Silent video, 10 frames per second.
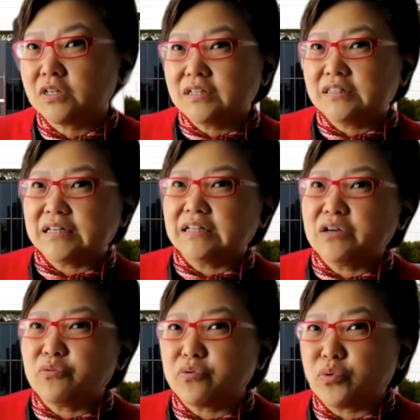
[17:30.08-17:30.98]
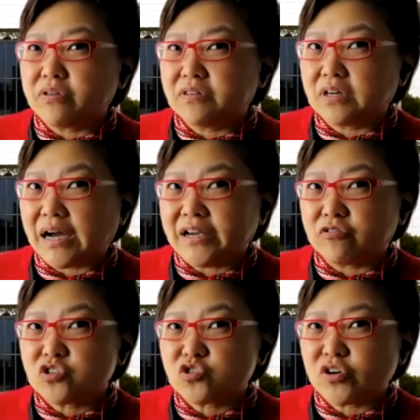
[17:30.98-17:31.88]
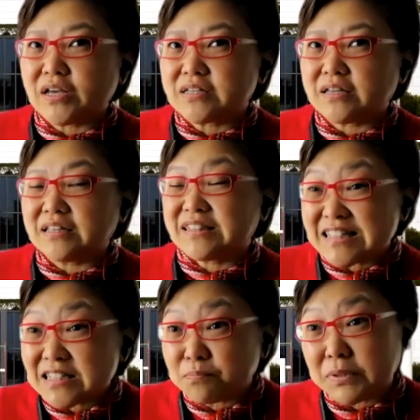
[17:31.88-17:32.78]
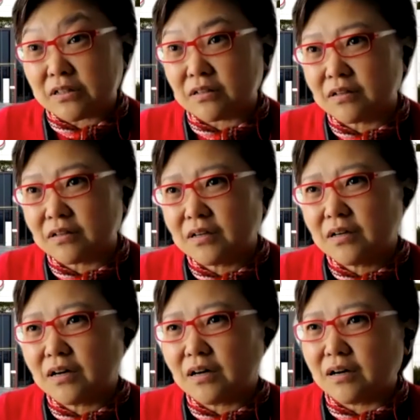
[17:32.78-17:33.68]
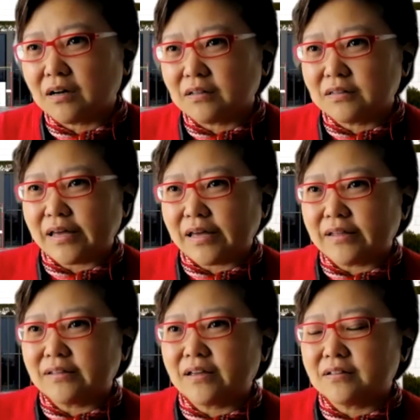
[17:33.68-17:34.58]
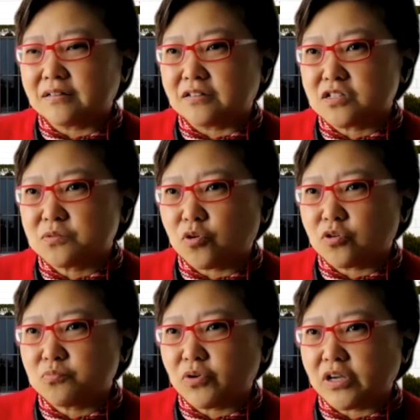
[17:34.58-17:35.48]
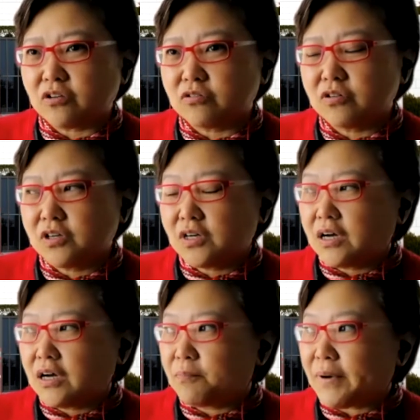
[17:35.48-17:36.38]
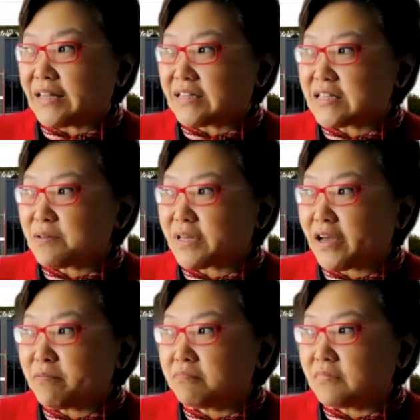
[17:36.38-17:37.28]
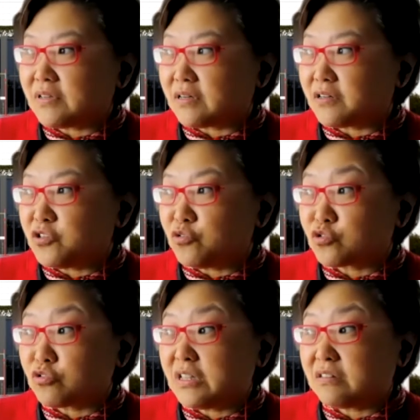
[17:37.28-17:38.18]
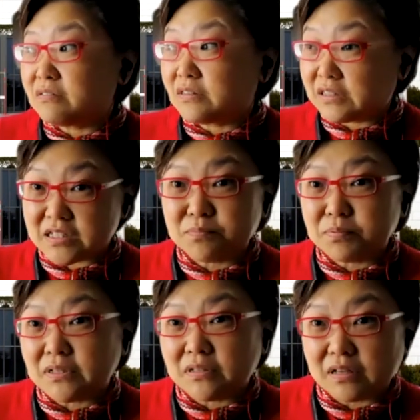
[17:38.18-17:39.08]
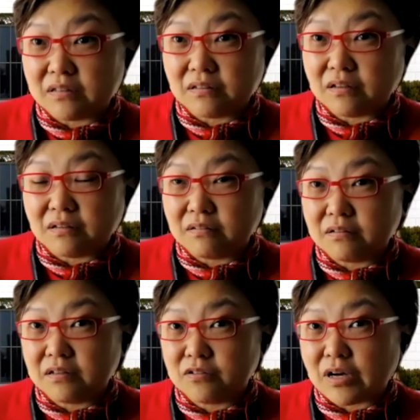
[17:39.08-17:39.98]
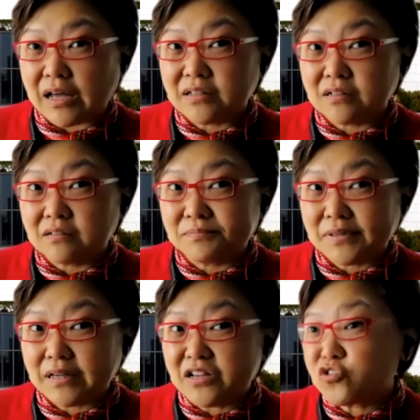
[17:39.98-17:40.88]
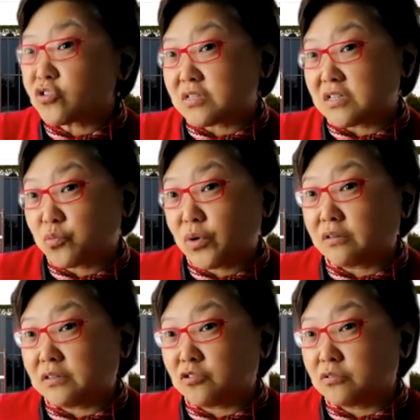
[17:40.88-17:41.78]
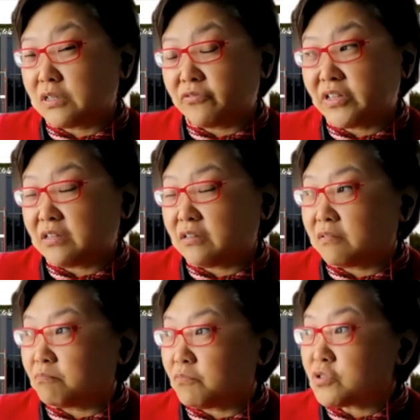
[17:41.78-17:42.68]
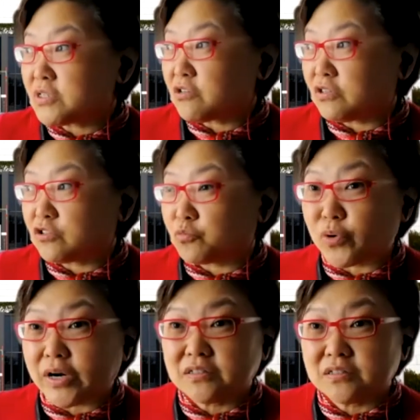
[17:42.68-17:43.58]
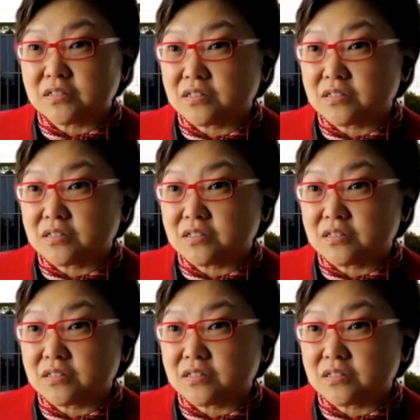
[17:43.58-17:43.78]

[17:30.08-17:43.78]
dealing with the kind of stress and the discipline that sports bring you. But at the same time, you also need discipline in other interests as well. Even in music, you need to practice